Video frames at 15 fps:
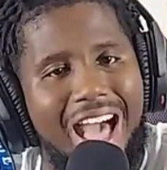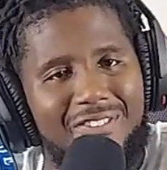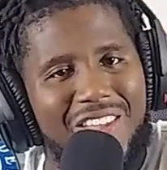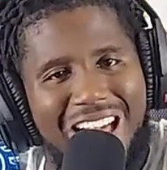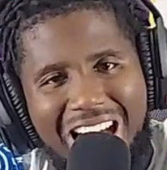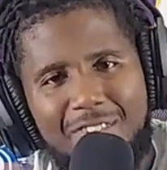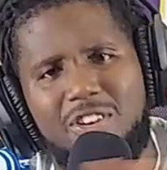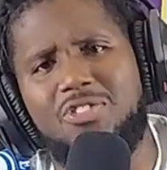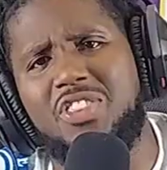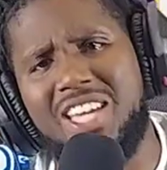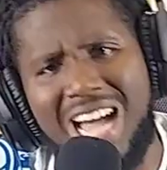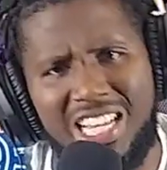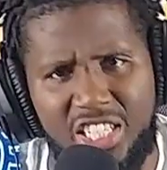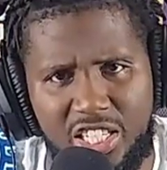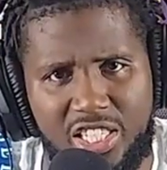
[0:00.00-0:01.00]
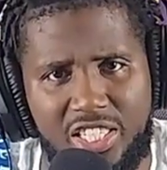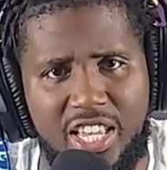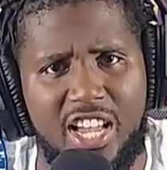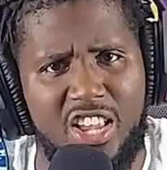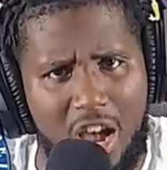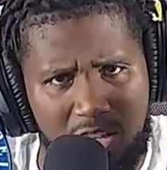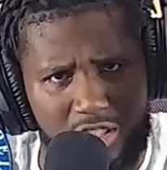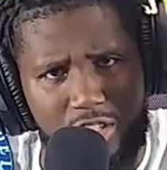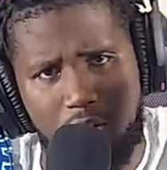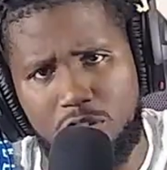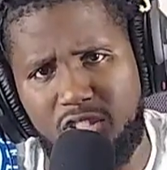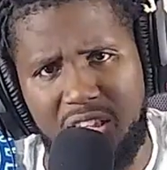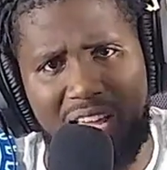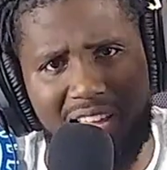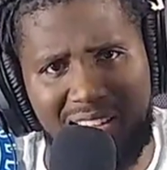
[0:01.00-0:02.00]
After everything I just said, y'all still
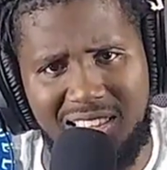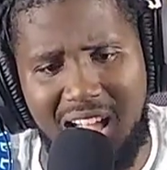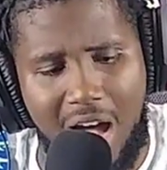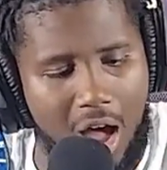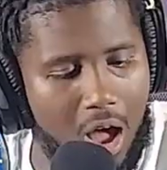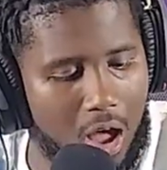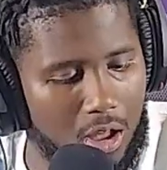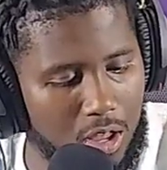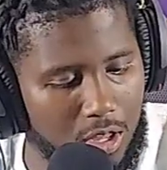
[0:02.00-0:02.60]
saying nah.